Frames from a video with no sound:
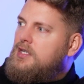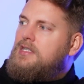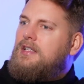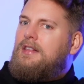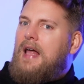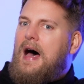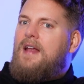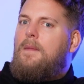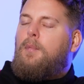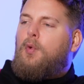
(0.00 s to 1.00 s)
has a
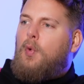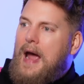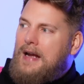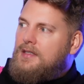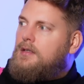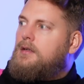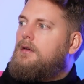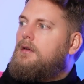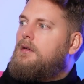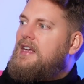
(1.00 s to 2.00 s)
lot of
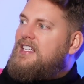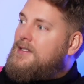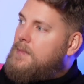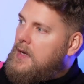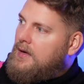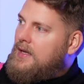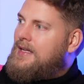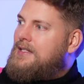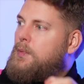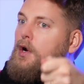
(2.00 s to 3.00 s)
practical
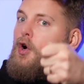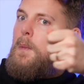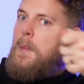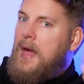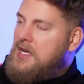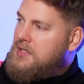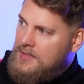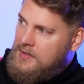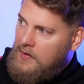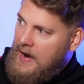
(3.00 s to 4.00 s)
experience, what her
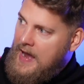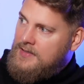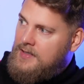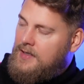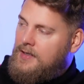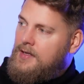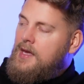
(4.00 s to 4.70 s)
patients are asking.